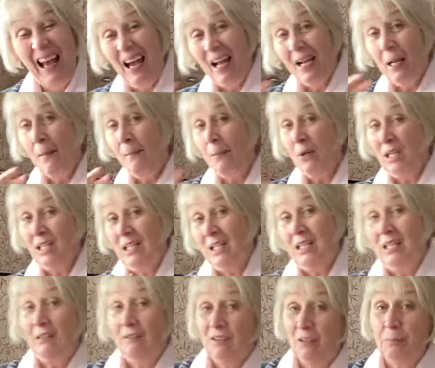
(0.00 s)
And I might
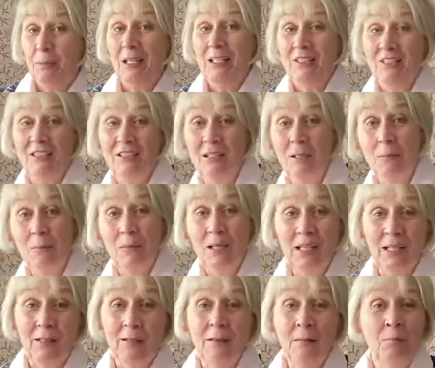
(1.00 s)
leave space in the
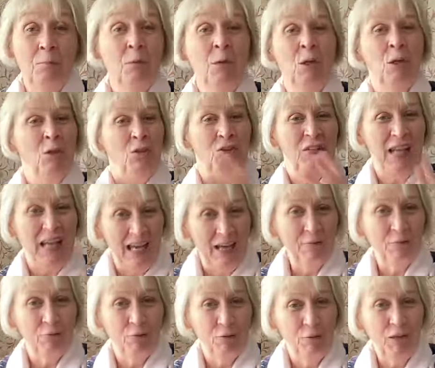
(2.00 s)
middle to
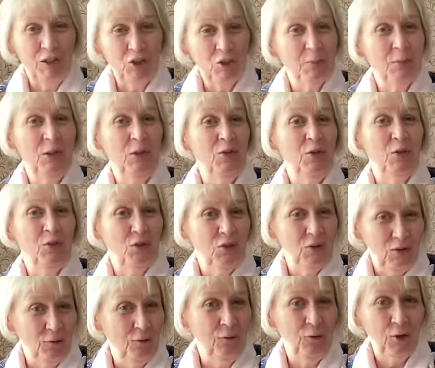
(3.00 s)
have refreshments
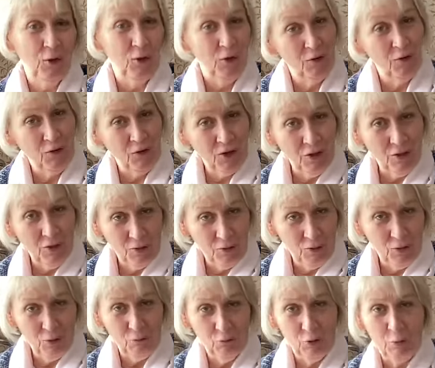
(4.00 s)
and for
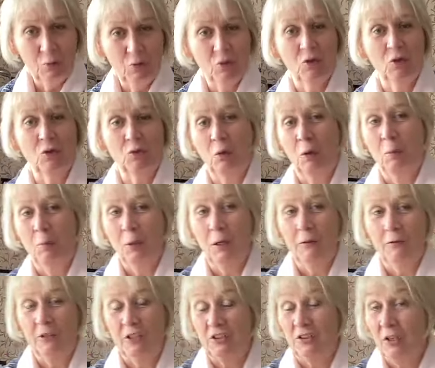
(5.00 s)
the groups to swap
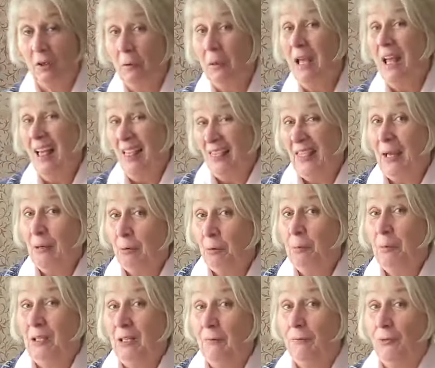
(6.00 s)
over. So that would
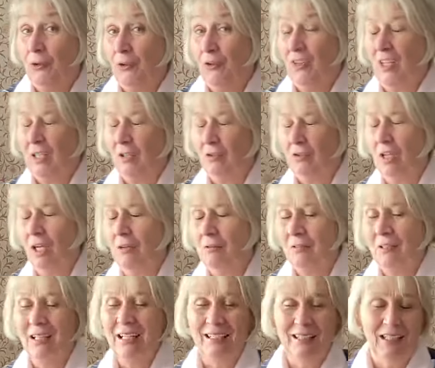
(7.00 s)
be the first thing. Don't
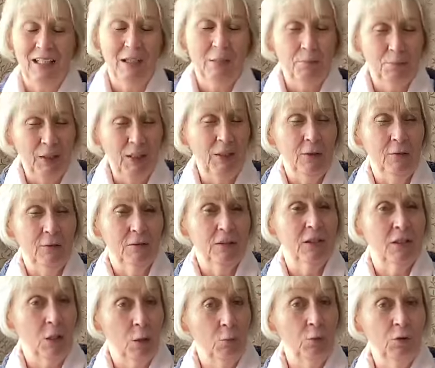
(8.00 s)
let it
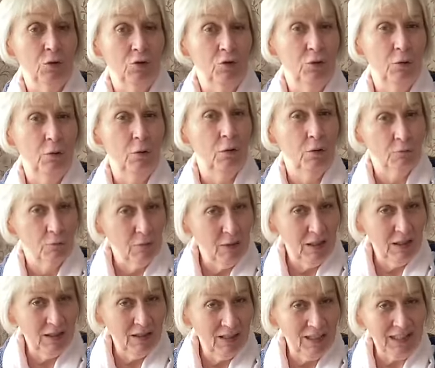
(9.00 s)
go on too long. Really
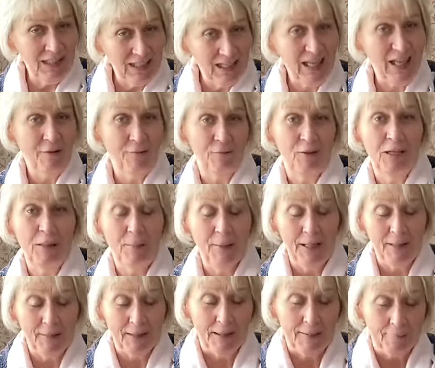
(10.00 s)
think carefully
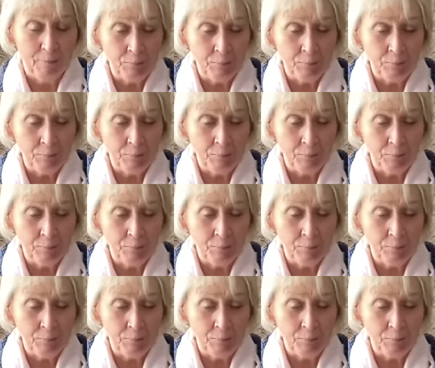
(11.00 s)
about that.